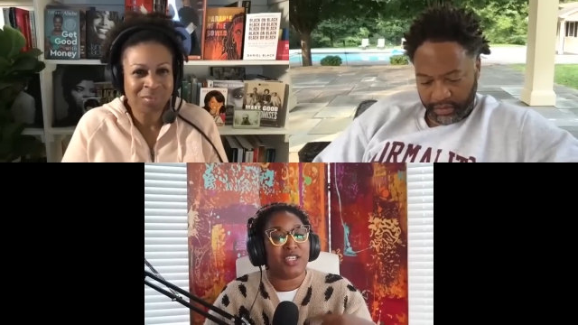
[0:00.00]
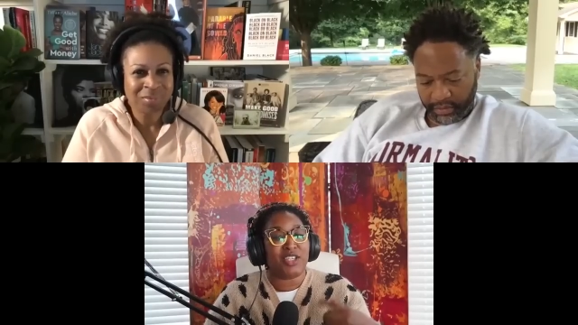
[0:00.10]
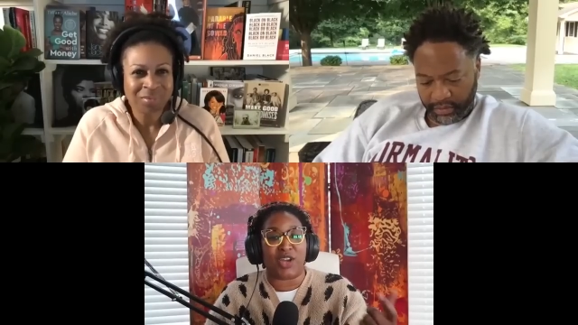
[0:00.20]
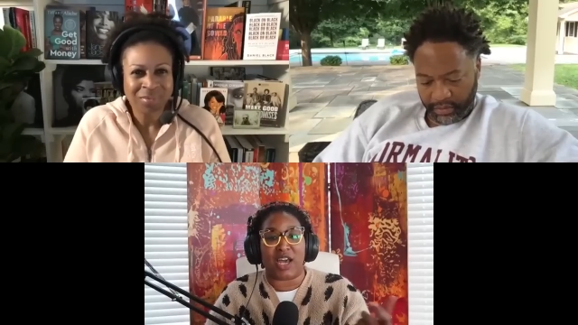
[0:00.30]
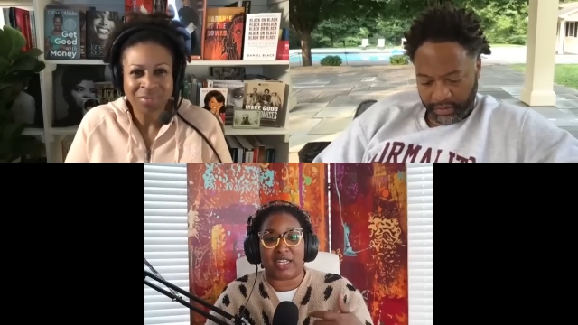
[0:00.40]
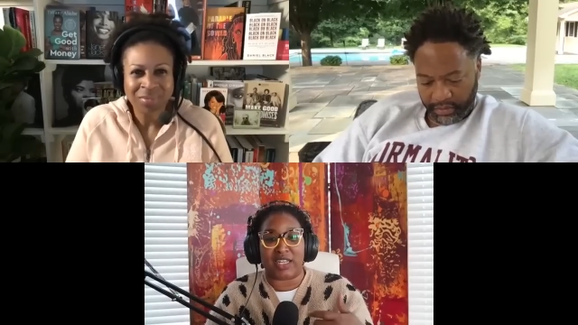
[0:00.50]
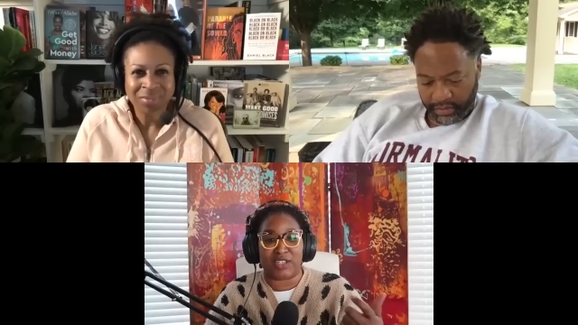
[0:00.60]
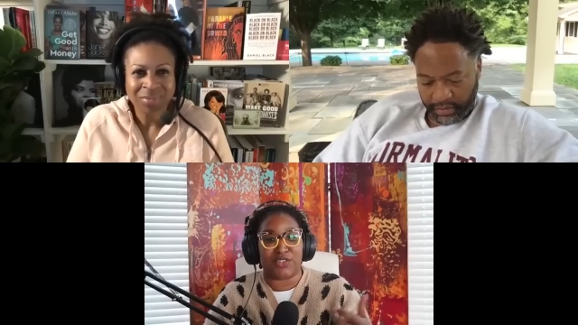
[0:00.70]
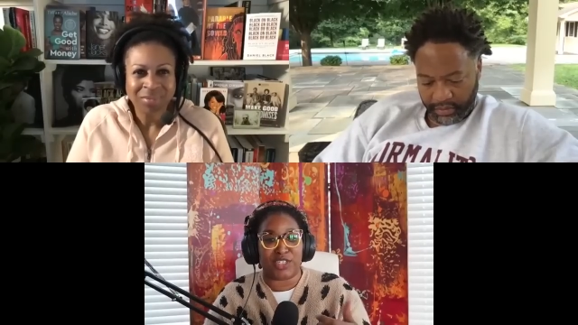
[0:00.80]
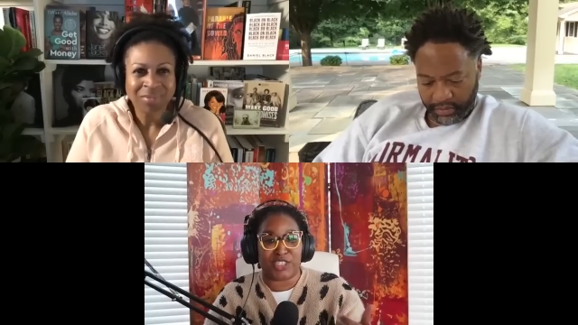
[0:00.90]
Speaker 1: you know, how like you
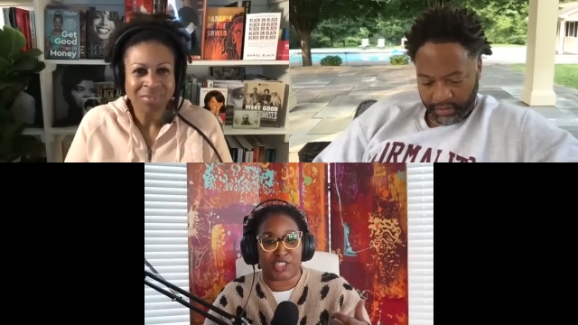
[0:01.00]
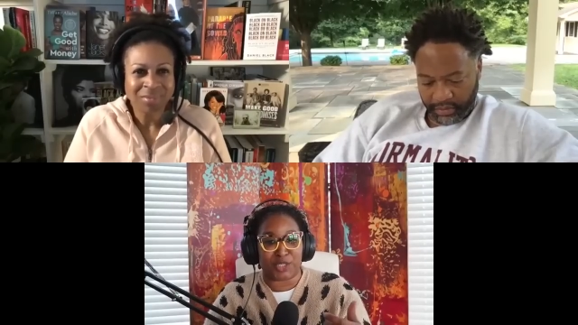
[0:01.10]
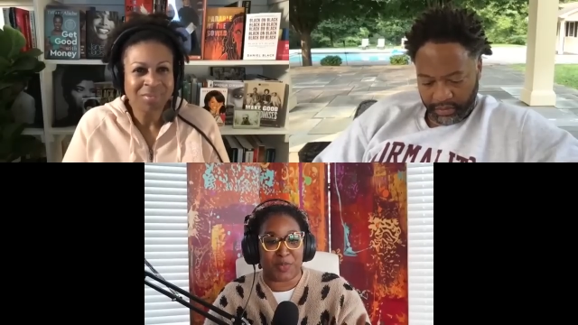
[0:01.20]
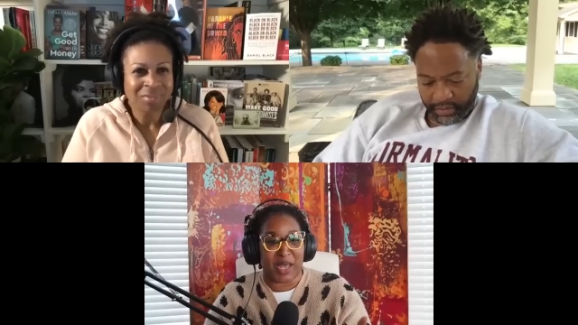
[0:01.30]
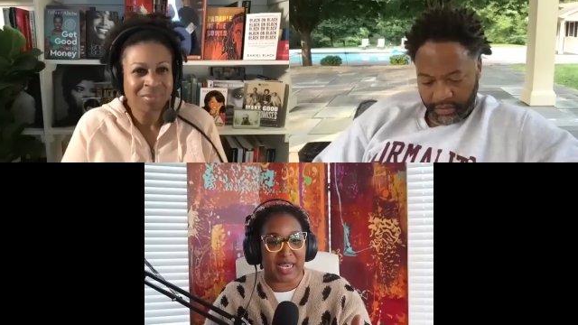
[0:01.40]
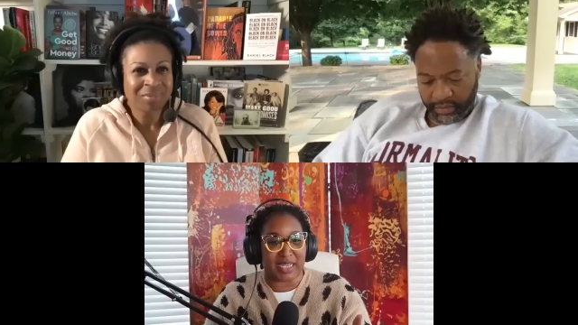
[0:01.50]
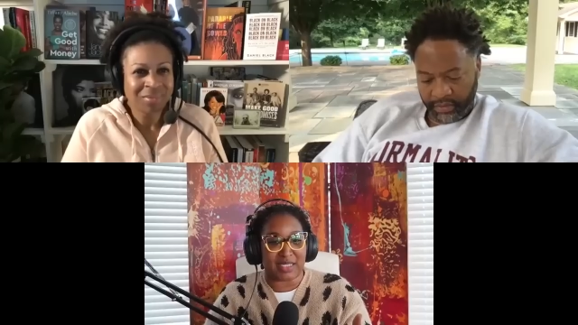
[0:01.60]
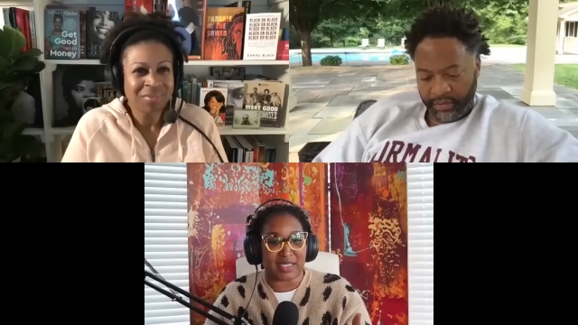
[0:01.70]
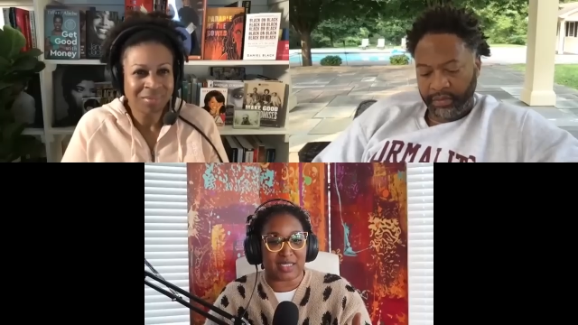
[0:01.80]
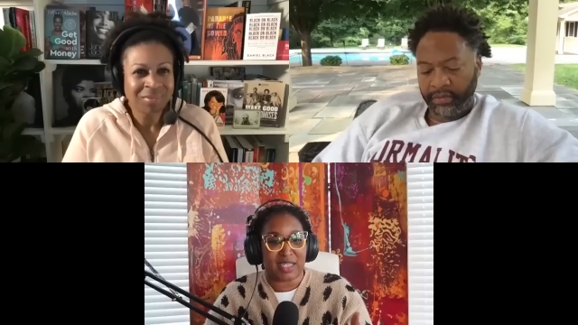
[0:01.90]
read your
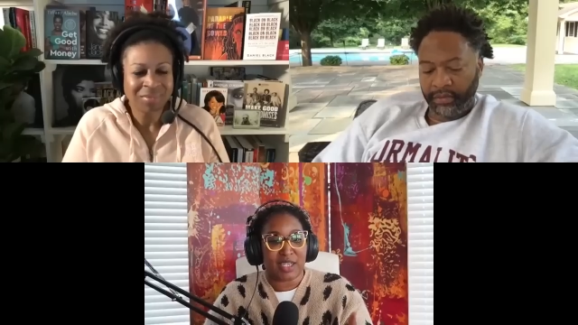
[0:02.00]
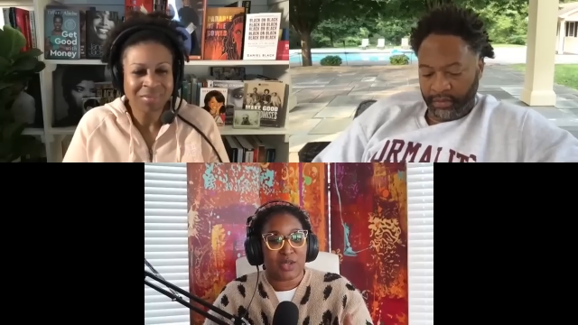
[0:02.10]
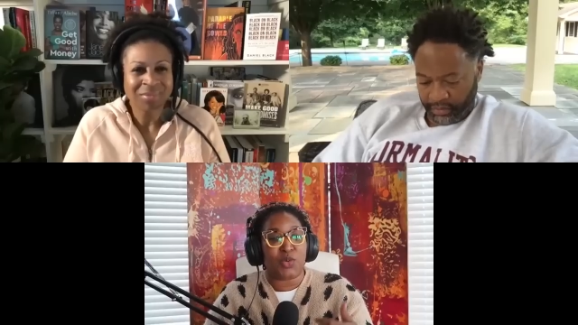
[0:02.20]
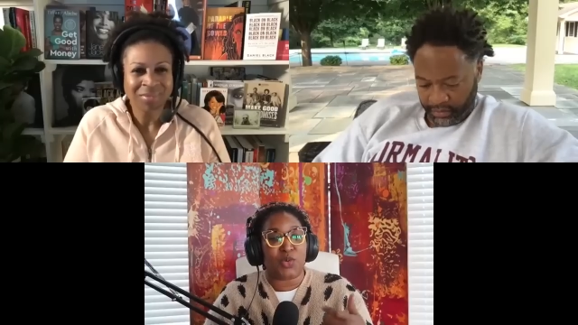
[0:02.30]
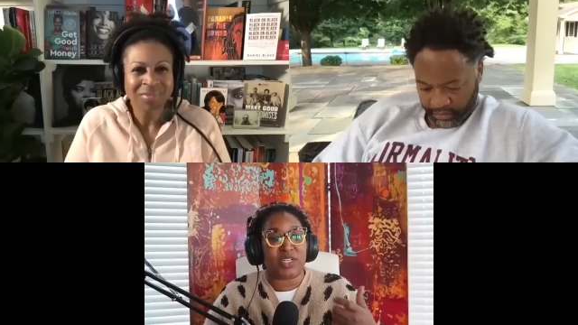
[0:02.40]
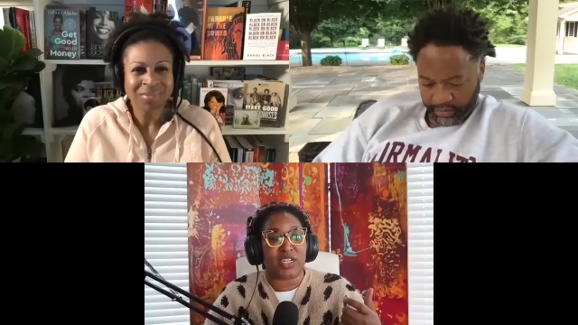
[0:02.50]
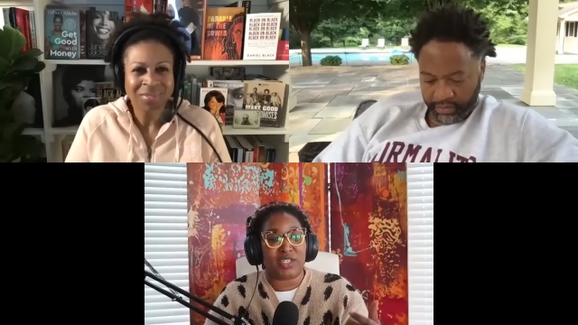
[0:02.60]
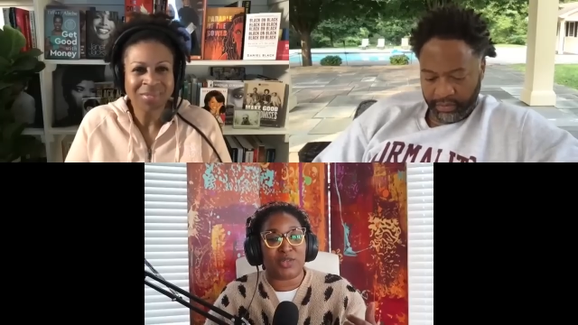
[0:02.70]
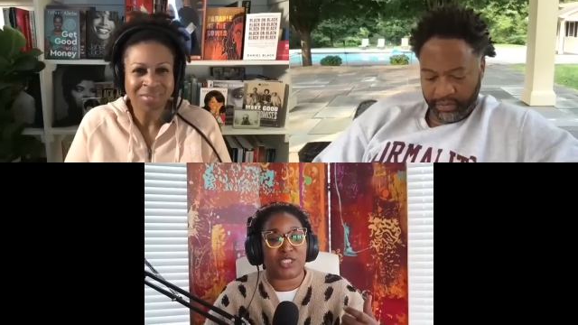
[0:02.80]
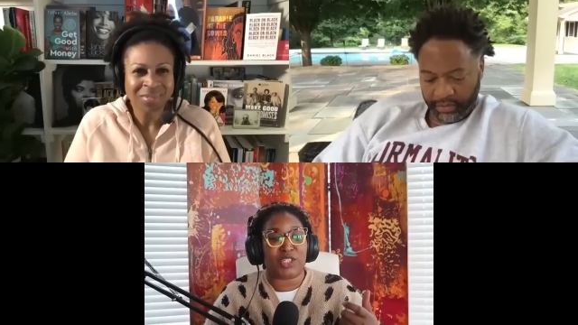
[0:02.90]
spots but what they're
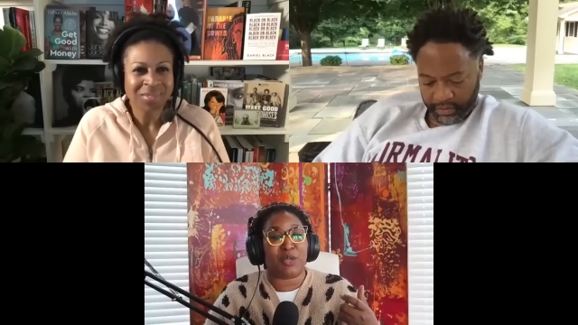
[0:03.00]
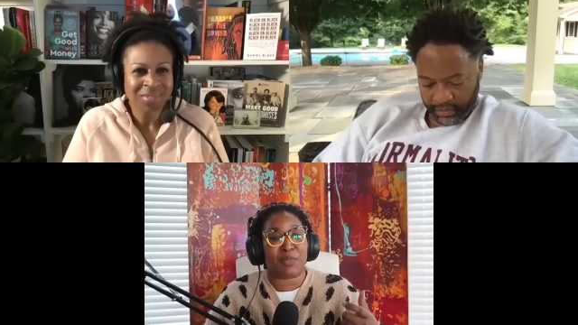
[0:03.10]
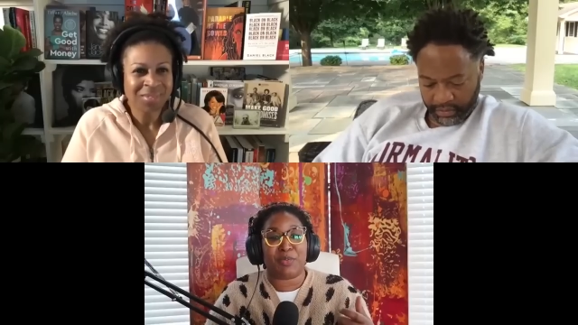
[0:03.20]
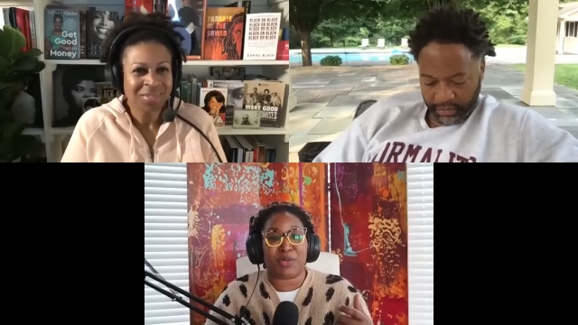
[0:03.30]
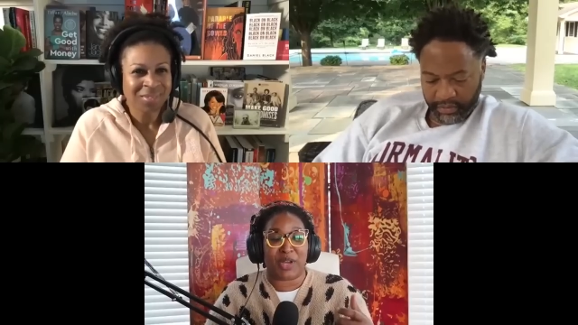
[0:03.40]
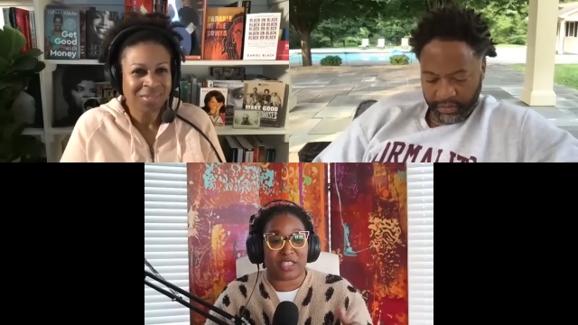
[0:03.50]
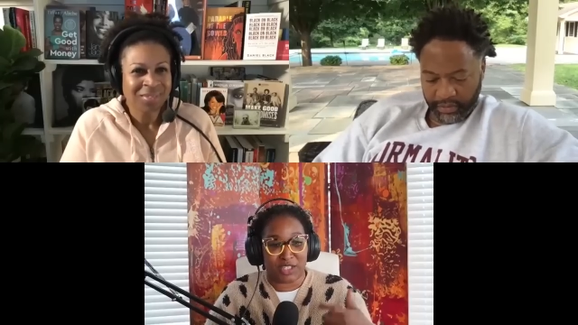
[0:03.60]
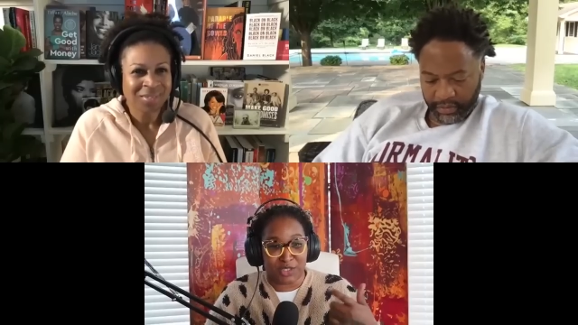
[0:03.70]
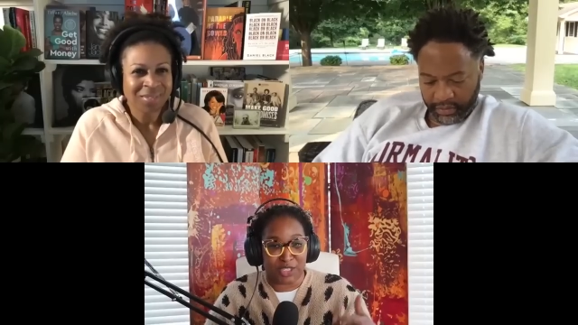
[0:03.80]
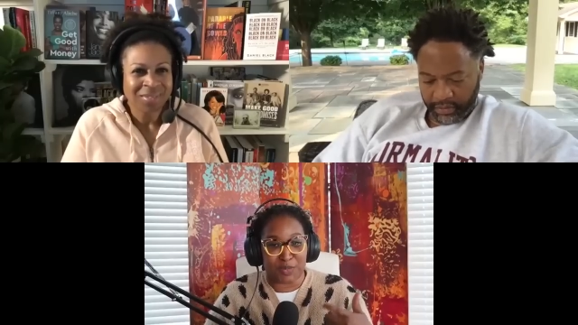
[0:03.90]
doing so that people don't have to do
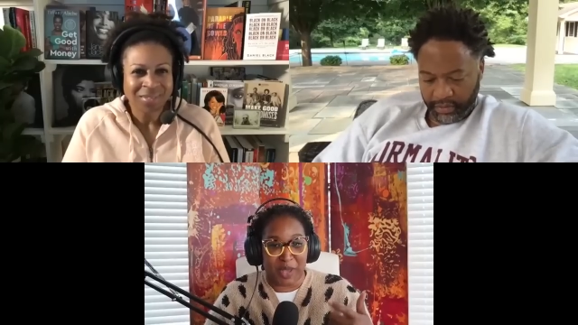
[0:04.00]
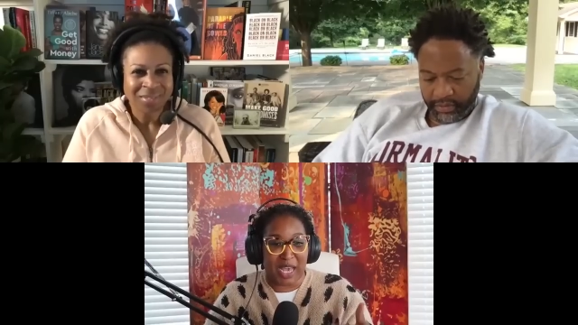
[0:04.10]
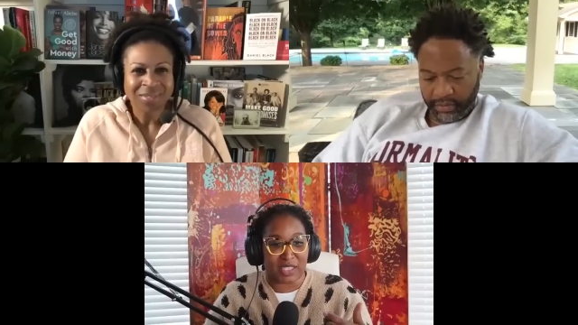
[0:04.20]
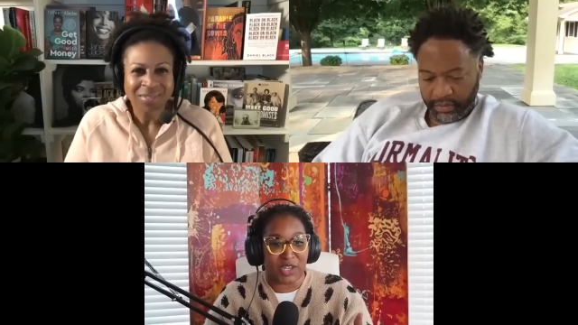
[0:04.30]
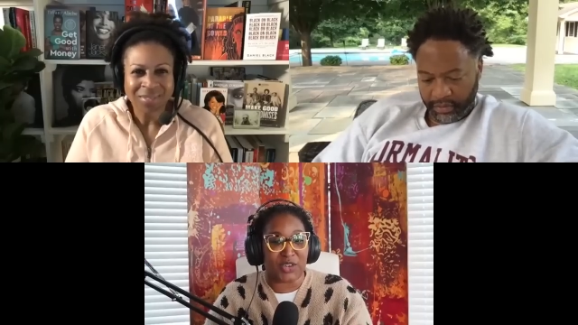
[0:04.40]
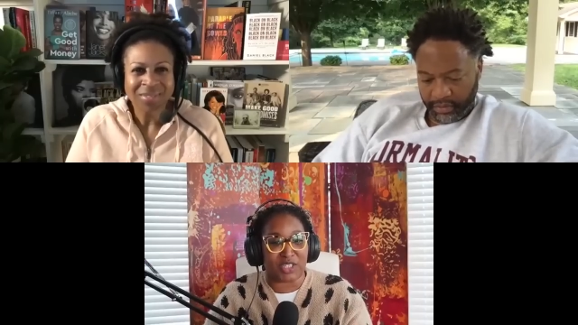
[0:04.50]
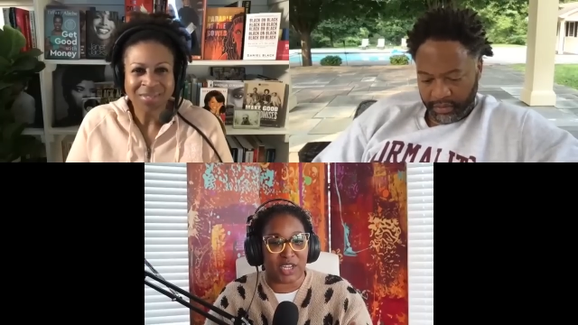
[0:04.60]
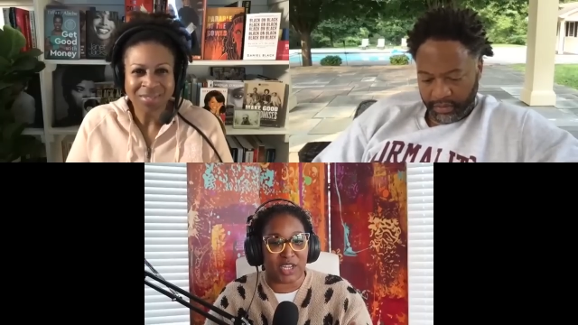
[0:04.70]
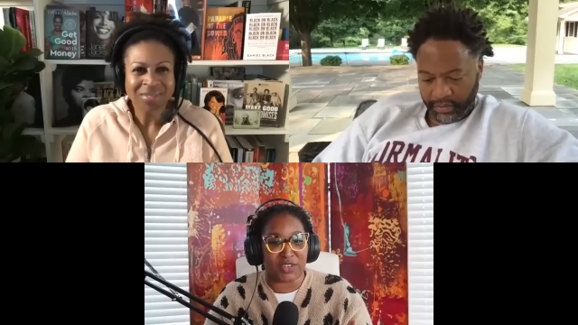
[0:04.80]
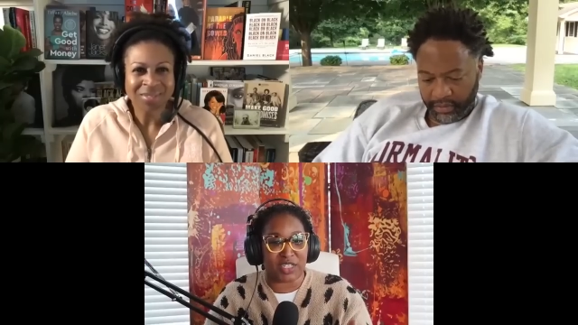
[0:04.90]
the spots over and
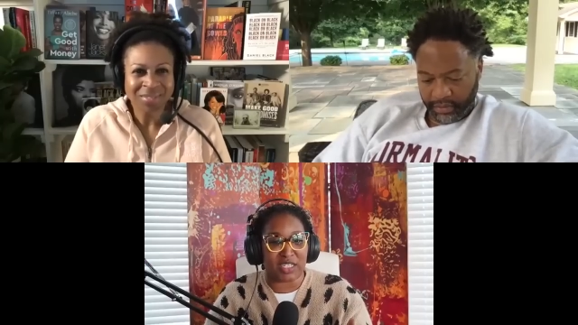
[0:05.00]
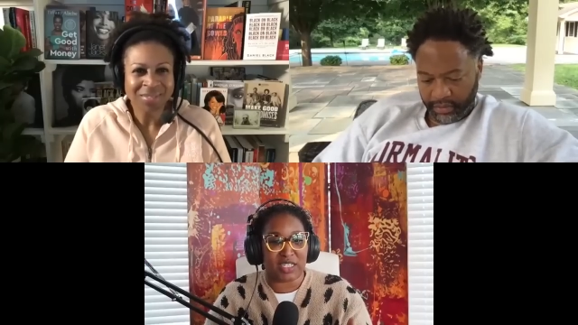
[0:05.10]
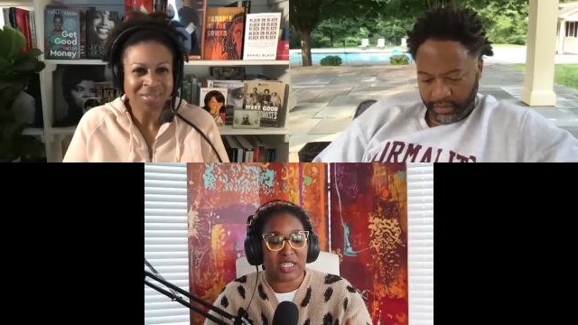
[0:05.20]
over,